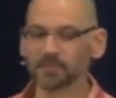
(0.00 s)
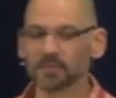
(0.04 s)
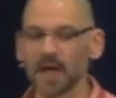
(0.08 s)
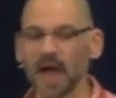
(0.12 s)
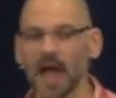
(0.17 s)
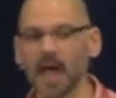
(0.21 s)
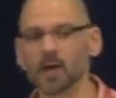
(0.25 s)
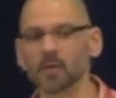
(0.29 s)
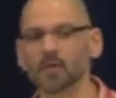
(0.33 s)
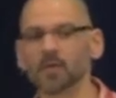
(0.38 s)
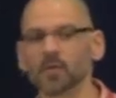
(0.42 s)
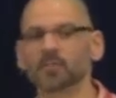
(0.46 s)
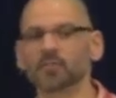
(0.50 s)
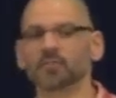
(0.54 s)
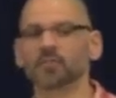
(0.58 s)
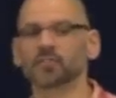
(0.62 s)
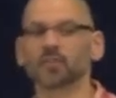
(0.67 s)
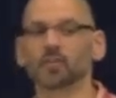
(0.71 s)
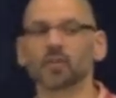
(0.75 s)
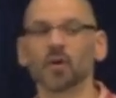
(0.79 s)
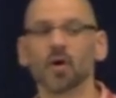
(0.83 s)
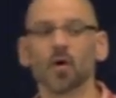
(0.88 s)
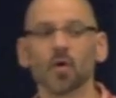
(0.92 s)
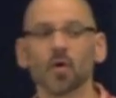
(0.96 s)
I was to
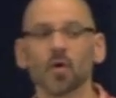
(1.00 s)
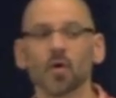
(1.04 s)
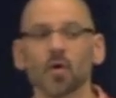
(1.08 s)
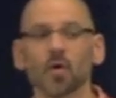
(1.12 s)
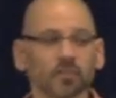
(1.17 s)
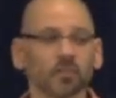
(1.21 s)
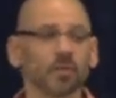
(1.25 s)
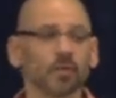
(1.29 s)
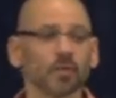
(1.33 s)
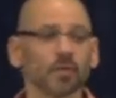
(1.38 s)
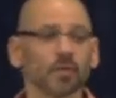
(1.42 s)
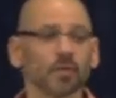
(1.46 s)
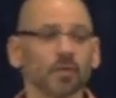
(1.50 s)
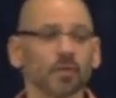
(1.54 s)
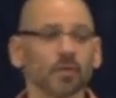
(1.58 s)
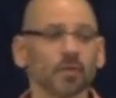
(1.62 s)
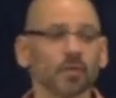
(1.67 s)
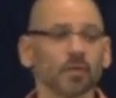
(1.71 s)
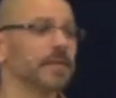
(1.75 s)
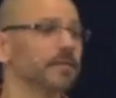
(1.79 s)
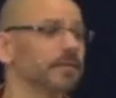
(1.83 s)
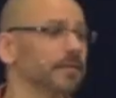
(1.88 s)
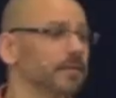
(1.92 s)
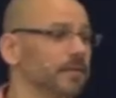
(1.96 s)
go into a
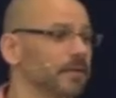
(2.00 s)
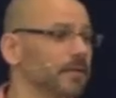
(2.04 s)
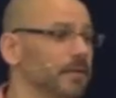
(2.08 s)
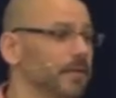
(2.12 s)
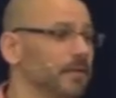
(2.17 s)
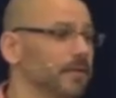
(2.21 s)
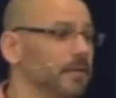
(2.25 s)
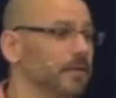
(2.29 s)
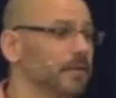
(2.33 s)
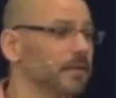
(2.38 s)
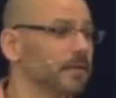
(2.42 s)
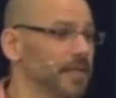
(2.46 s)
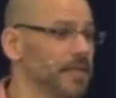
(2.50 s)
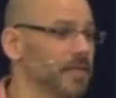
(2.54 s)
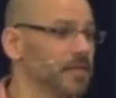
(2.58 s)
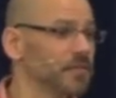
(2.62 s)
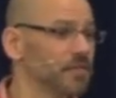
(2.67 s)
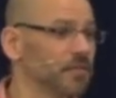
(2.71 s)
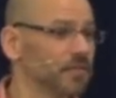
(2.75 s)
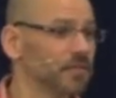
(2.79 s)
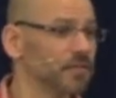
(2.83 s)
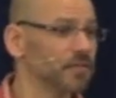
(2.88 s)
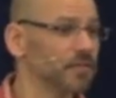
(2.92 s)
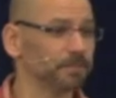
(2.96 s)
different
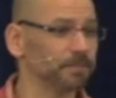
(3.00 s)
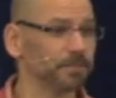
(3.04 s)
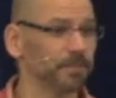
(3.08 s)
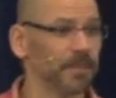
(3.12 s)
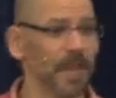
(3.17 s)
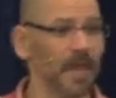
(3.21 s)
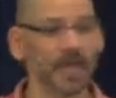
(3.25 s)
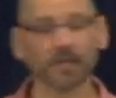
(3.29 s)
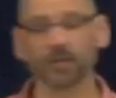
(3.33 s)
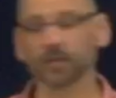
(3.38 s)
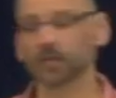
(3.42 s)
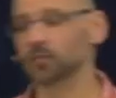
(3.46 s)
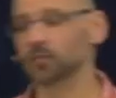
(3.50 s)
niche, I could